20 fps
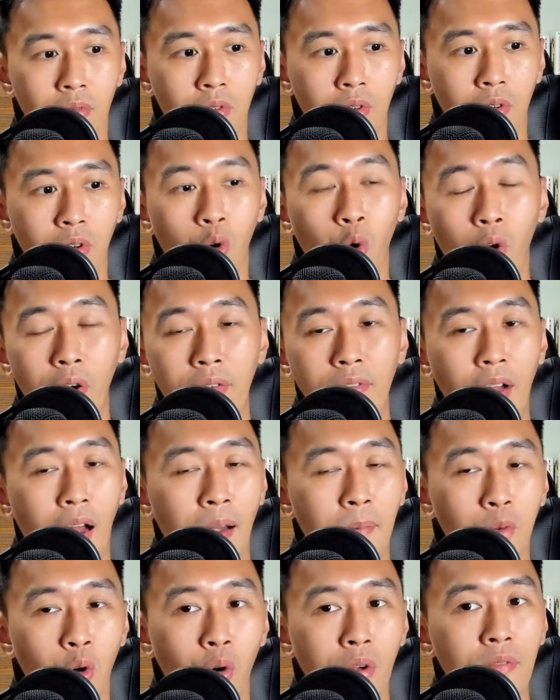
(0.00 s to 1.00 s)

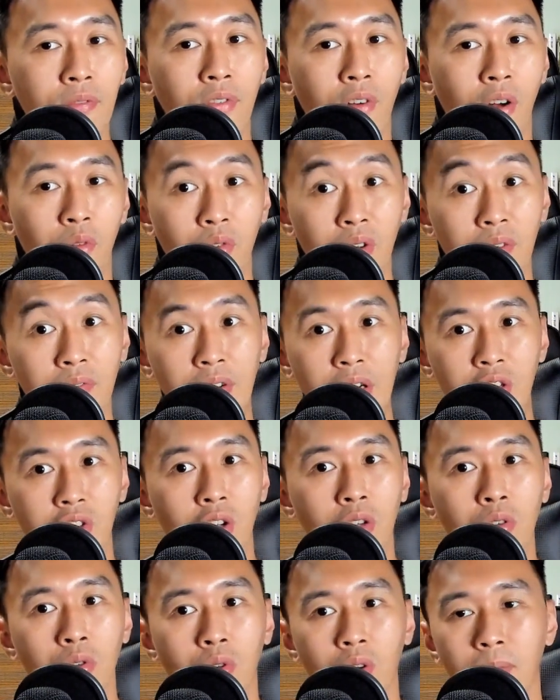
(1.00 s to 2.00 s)
going for
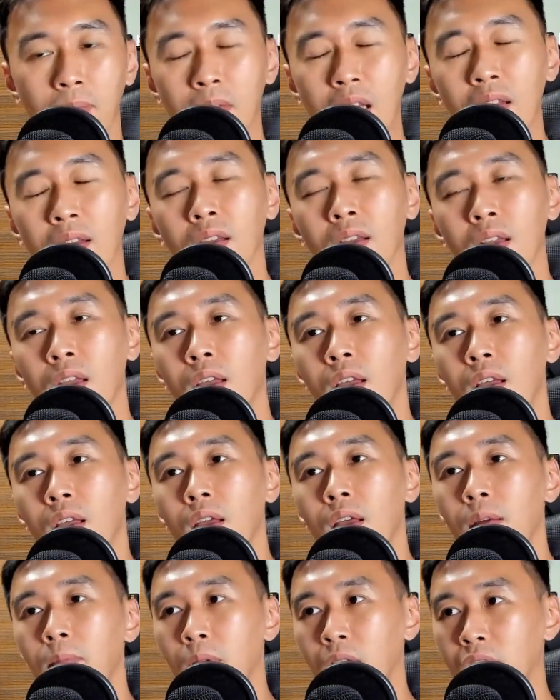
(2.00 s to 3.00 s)
reversion to the mean,
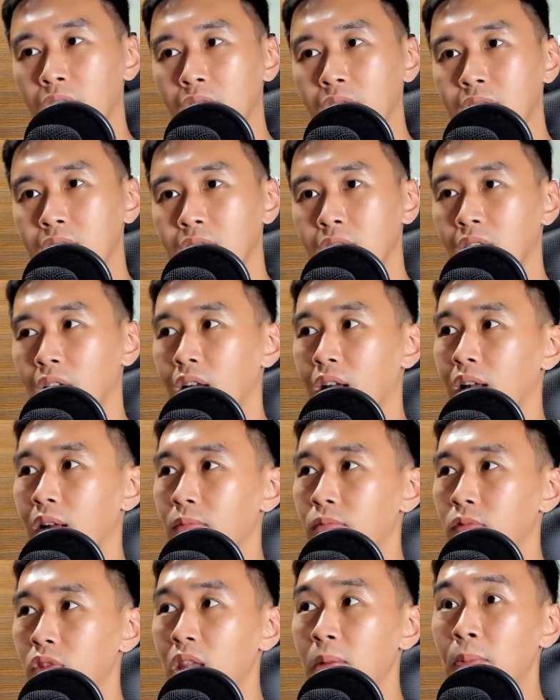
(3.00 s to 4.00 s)
because
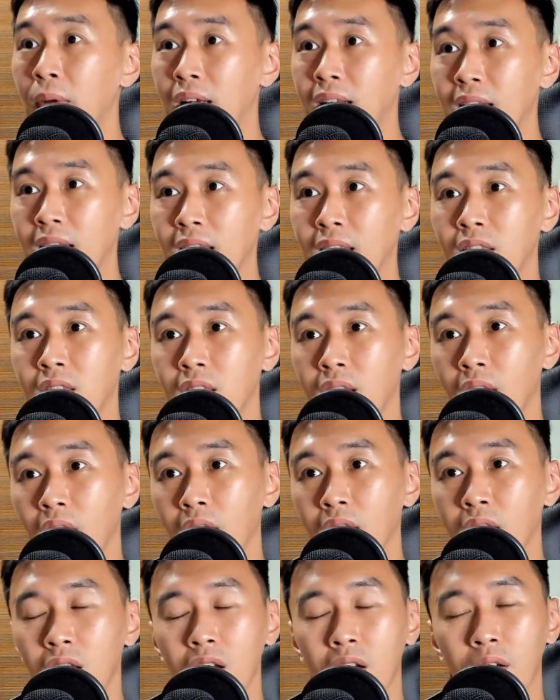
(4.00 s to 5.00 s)
typically a
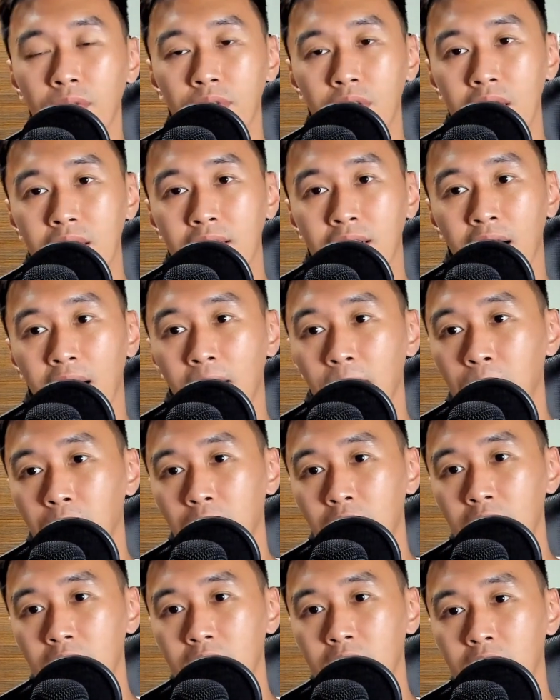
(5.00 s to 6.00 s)
lot of these
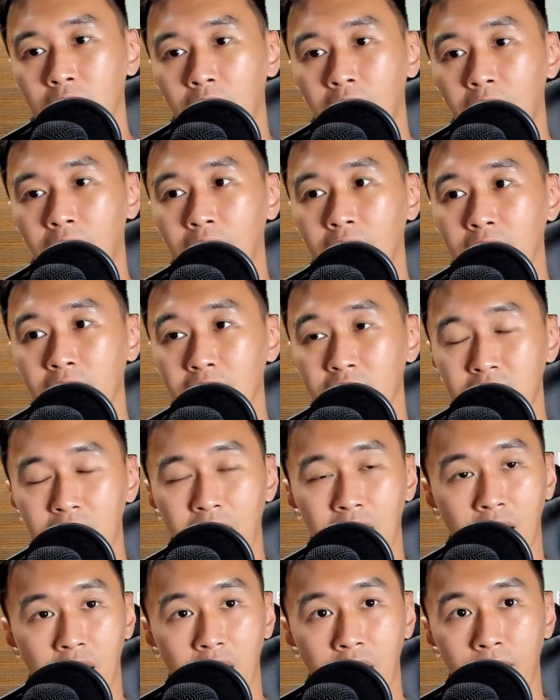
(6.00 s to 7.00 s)
companies are
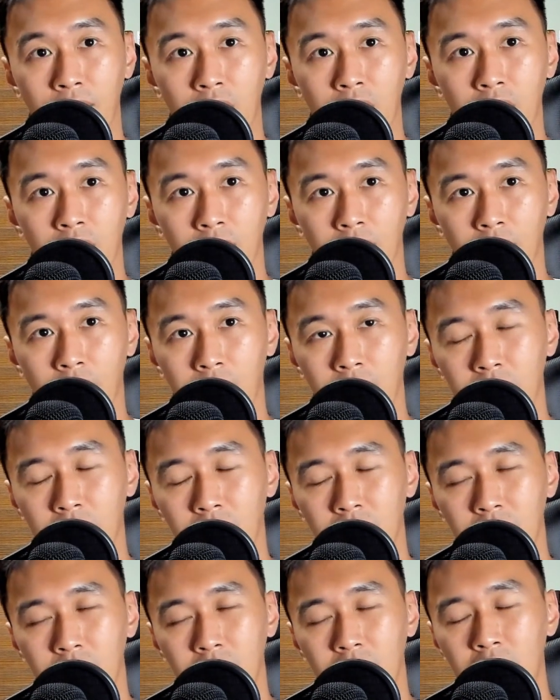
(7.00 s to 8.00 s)
asset heavy and it
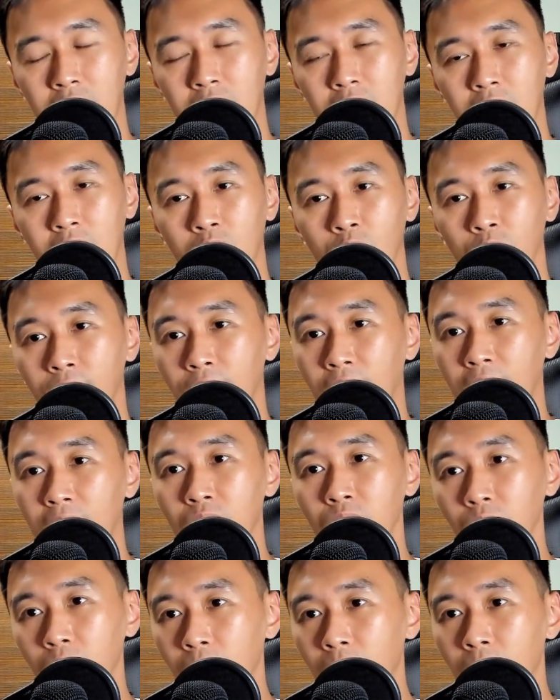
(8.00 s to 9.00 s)
is easier to value.